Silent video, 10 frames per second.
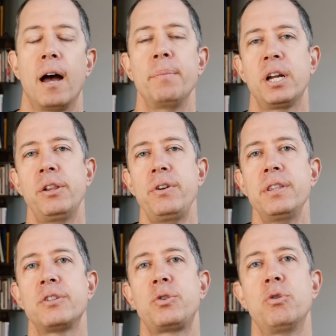I'm
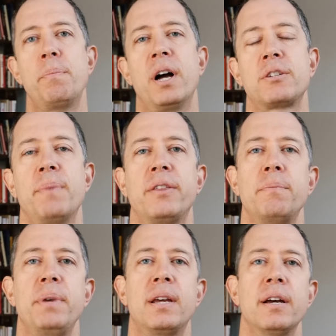including this toolbox
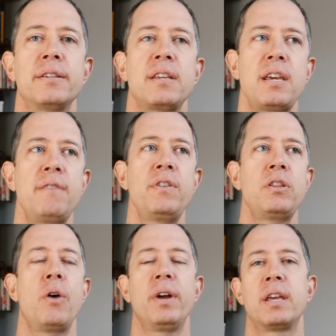method because even
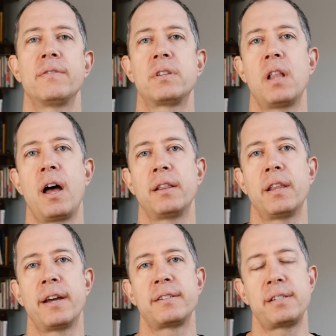though it gives a lot
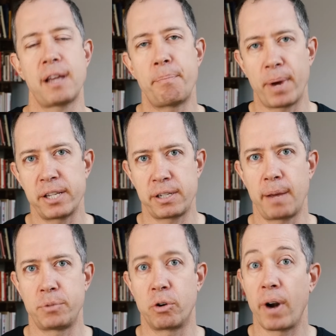less
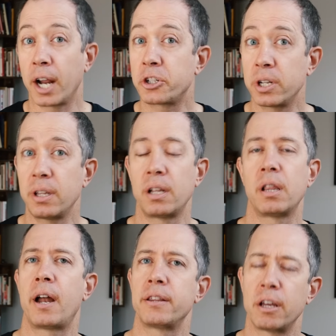step-by-step direction than a
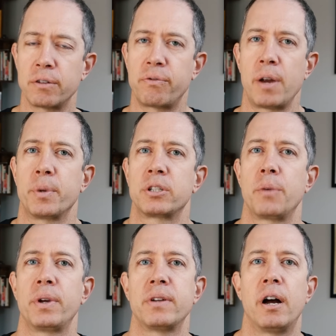lot of the other frameworks
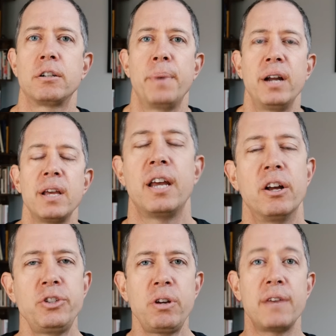that we talked about, it
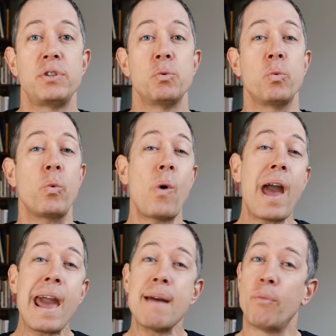also gives you
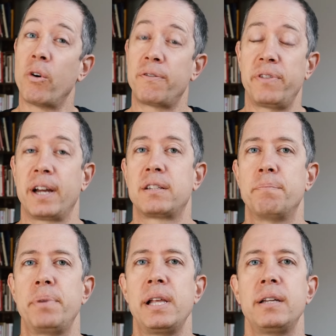way more
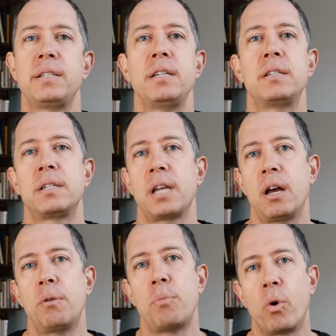flexibility to
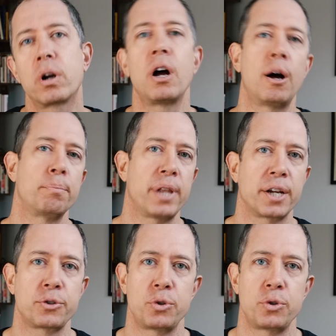tell tell more complex